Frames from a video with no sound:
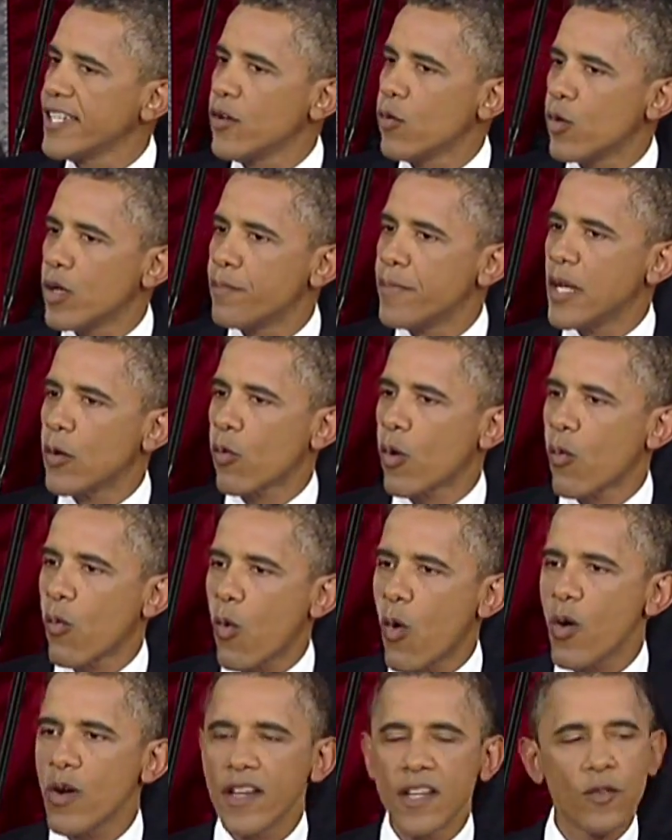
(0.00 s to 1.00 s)
would be
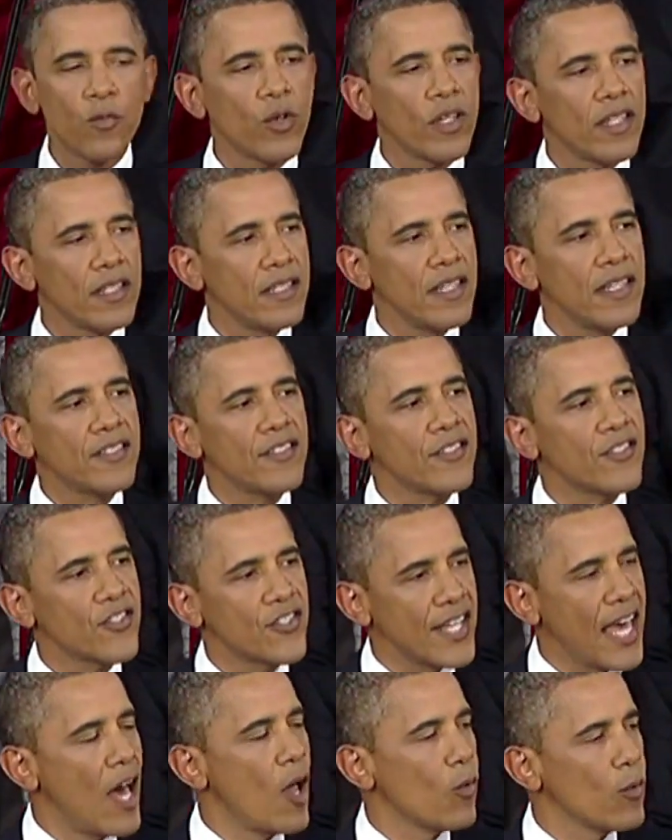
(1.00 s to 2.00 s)
rewarded with a decent
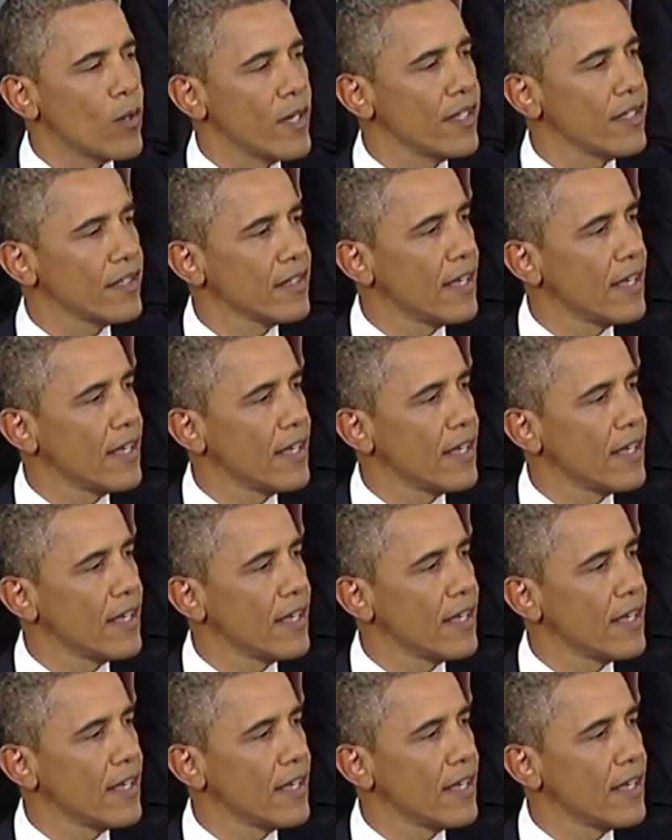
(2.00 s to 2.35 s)
salary